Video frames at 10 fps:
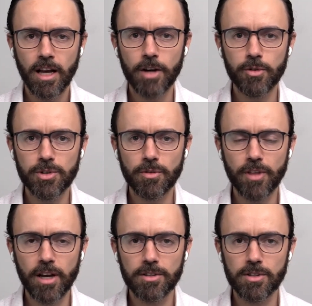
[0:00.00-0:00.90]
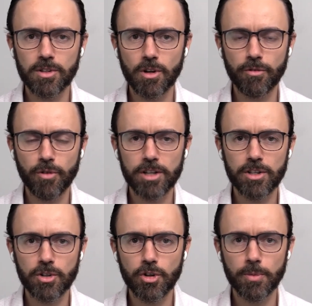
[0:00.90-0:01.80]
Hundreds of thousands of
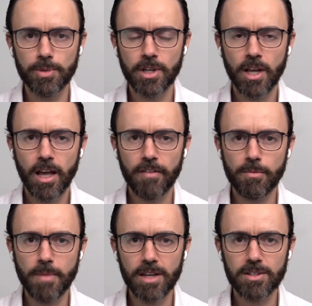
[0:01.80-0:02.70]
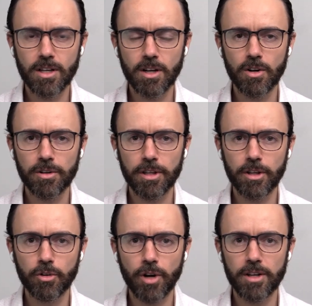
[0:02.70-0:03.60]
Russian troops have amassed along the
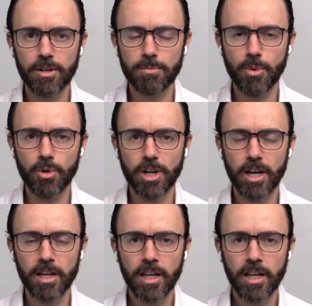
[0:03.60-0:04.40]
Ukrainian border,